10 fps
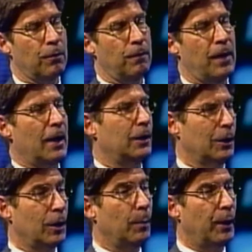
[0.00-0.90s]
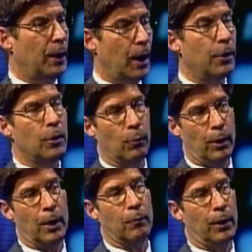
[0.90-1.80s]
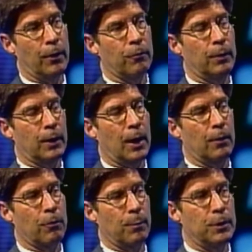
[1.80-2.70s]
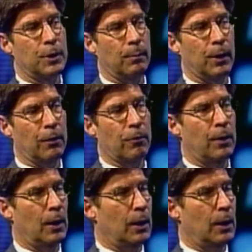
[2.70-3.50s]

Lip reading: in fact, a little bit under where it was when Congressman Shimkus